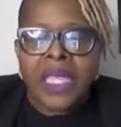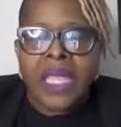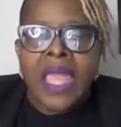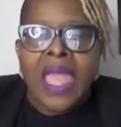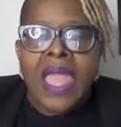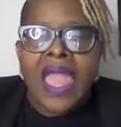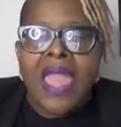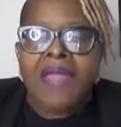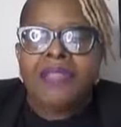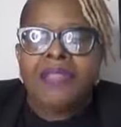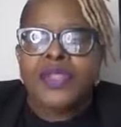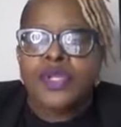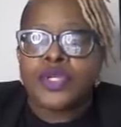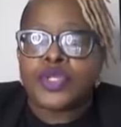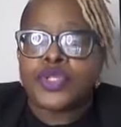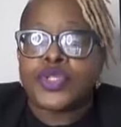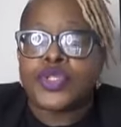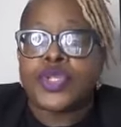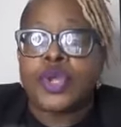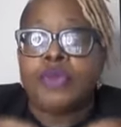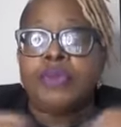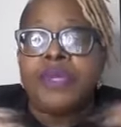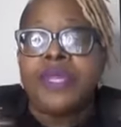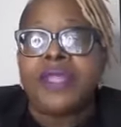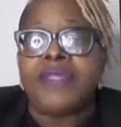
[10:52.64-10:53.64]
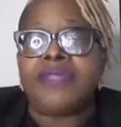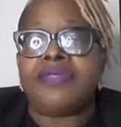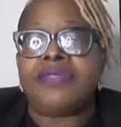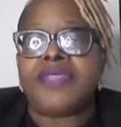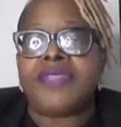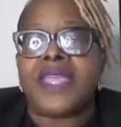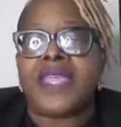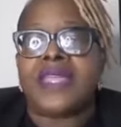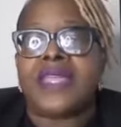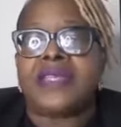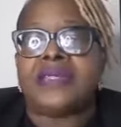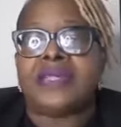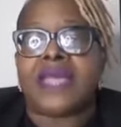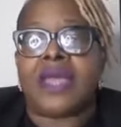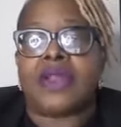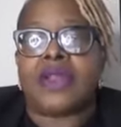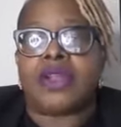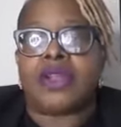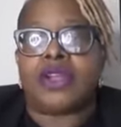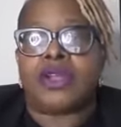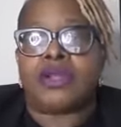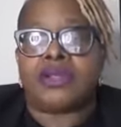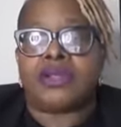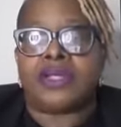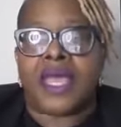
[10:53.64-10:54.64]
And there's so many things that
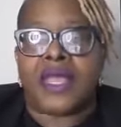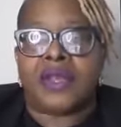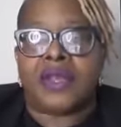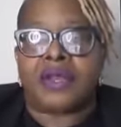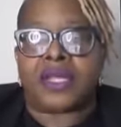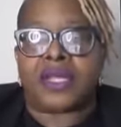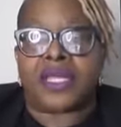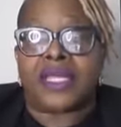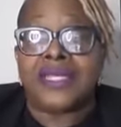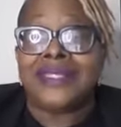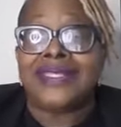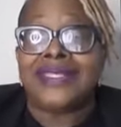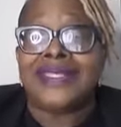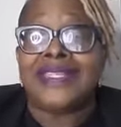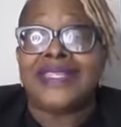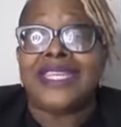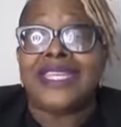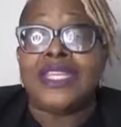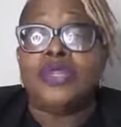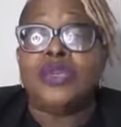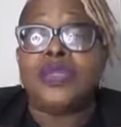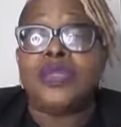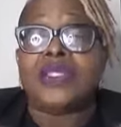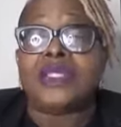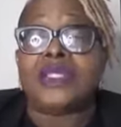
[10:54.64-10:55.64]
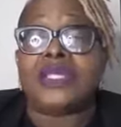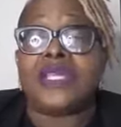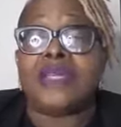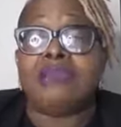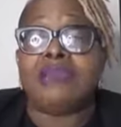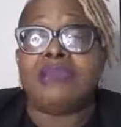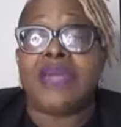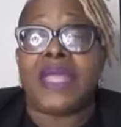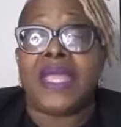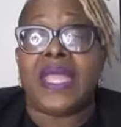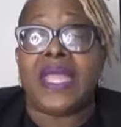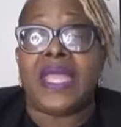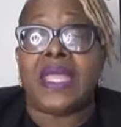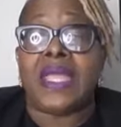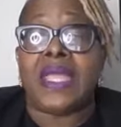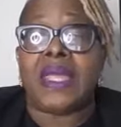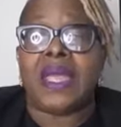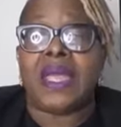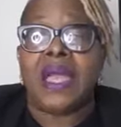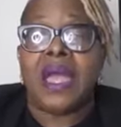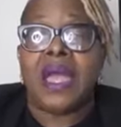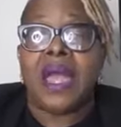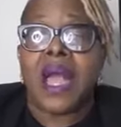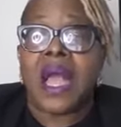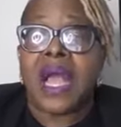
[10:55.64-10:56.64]
are continuously being
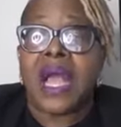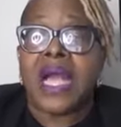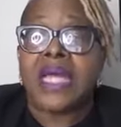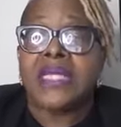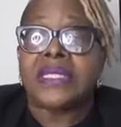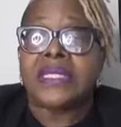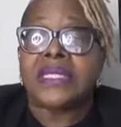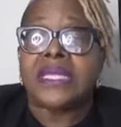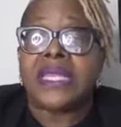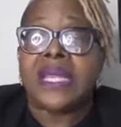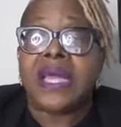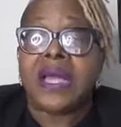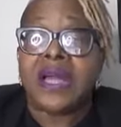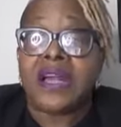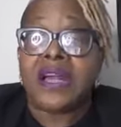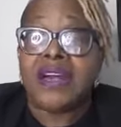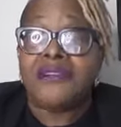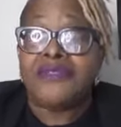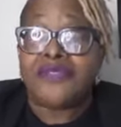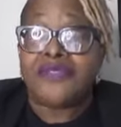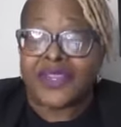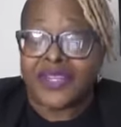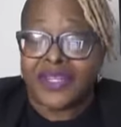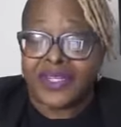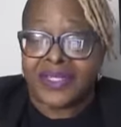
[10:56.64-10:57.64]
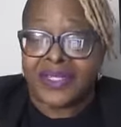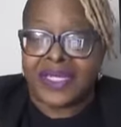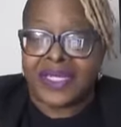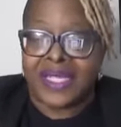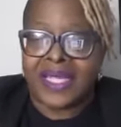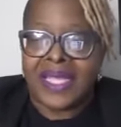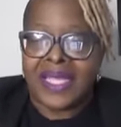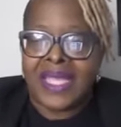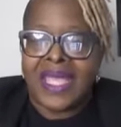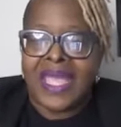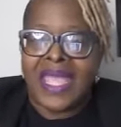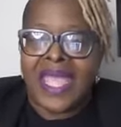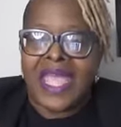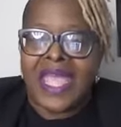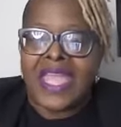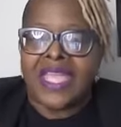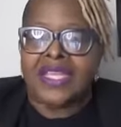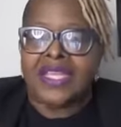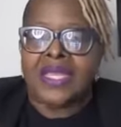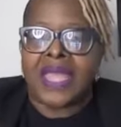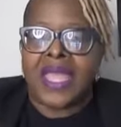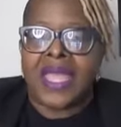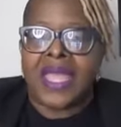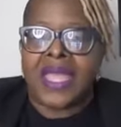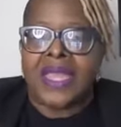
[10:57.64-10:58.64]
uncovered.
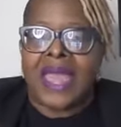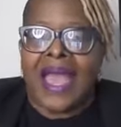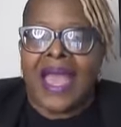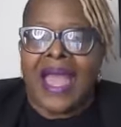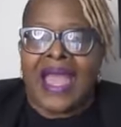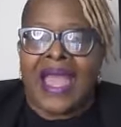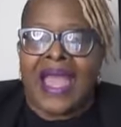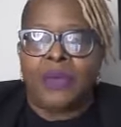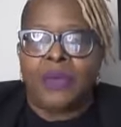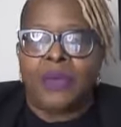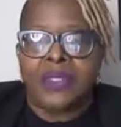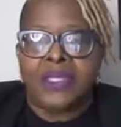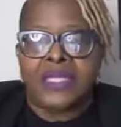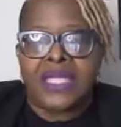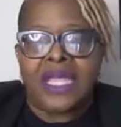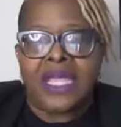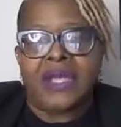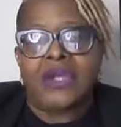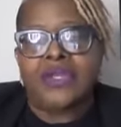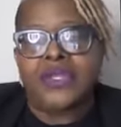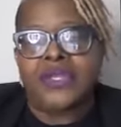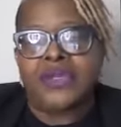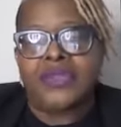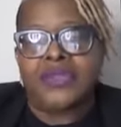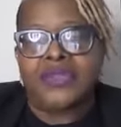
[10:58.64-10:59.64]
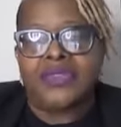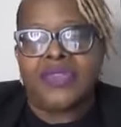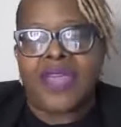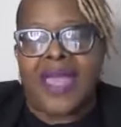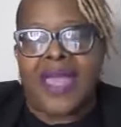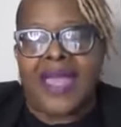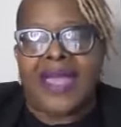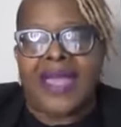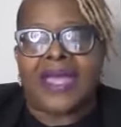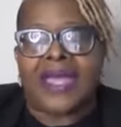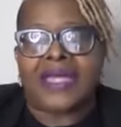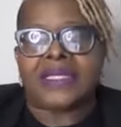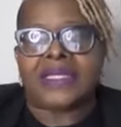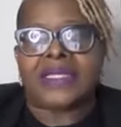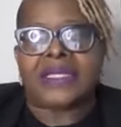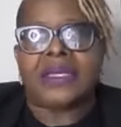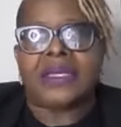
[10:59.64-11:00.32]
And I will tell you that